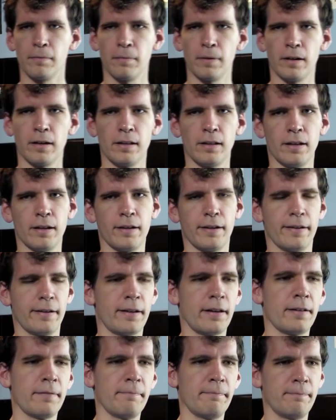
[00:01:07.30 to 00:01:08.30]
but uh,
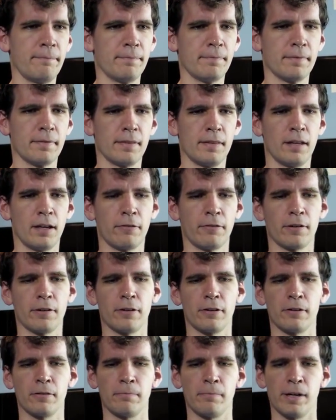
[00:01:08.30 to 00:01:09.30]
I've never
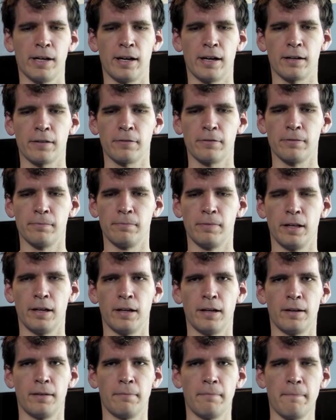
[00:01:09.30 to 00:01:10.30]
heard back from
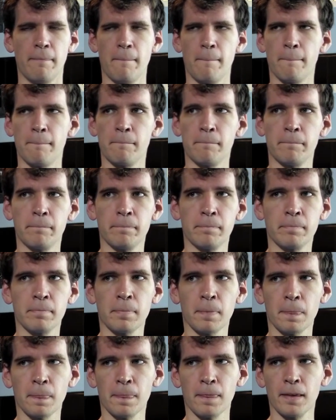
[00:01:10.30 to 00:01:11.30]
them.
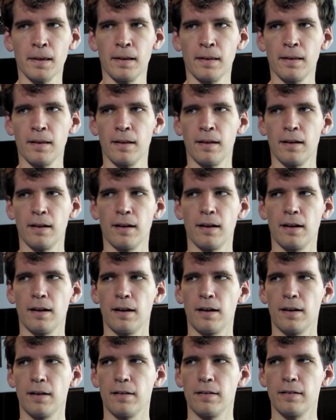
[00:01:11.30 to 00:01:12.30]

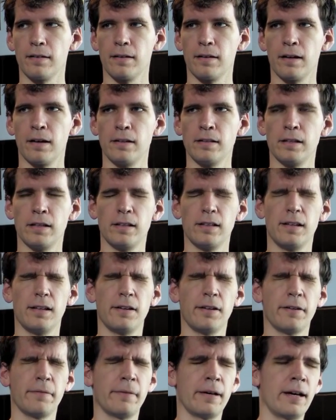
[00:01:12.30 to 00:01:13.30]
Uh, I did
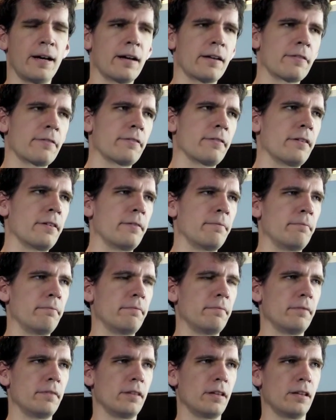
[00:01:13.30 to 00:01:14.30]
hear back
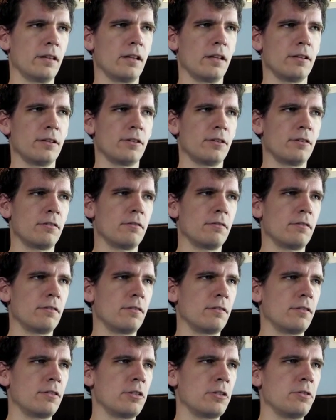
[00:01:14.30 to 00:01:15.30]
from the
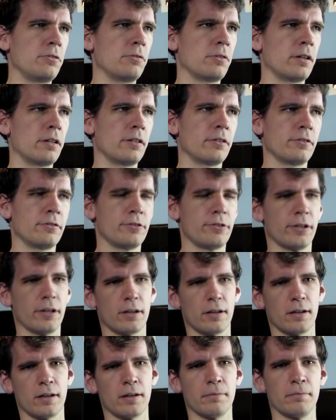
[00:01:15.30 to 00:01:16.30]
two other
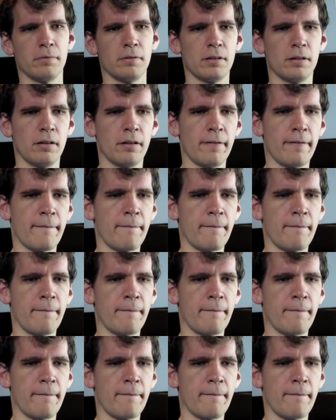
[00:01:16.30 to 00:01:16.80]
jobs